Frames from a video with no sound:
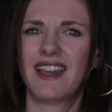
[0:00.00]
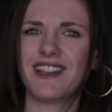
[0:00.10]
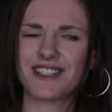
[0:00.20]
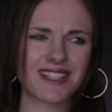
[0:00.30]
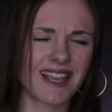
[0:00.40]

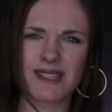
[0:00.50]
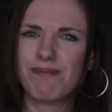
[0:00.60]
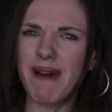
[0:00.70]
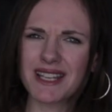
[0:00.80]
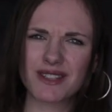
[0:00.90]
He just gets
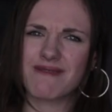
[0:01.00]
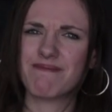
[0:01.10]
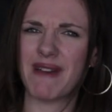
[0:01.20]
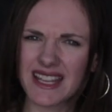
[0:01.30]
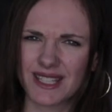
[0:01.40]
better
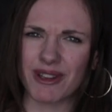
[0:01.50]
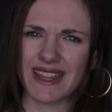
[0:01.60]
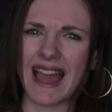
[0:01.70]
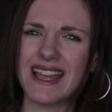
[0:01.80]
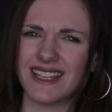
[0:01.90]
and better
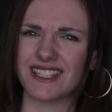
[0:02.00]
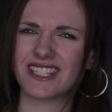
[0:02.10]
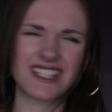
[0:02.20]
with age.